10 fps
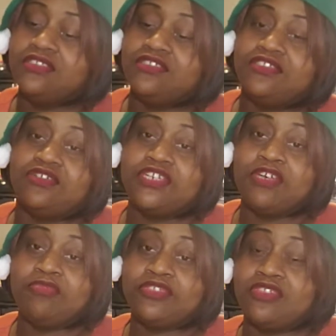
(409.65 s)
you know,
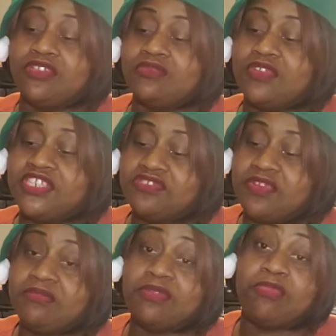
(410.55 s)
help it along the way,
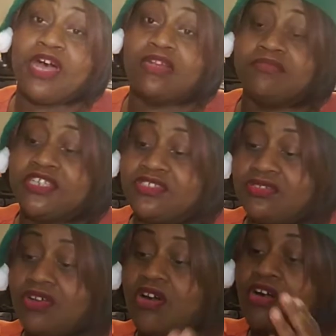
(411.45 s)
scrape the bottom, make
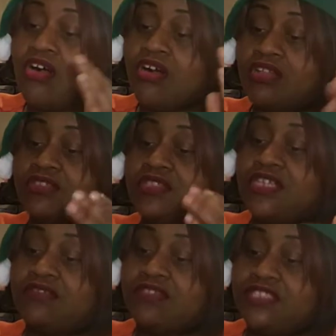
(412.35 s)
sure all
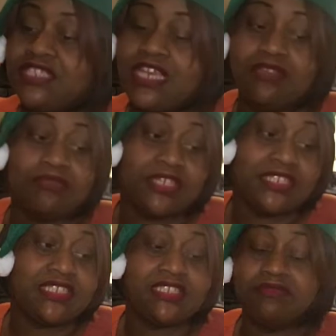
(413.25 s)
of the cake
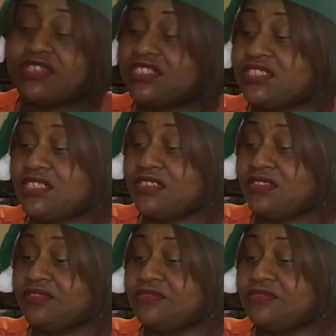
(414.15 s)
mix is mixed in.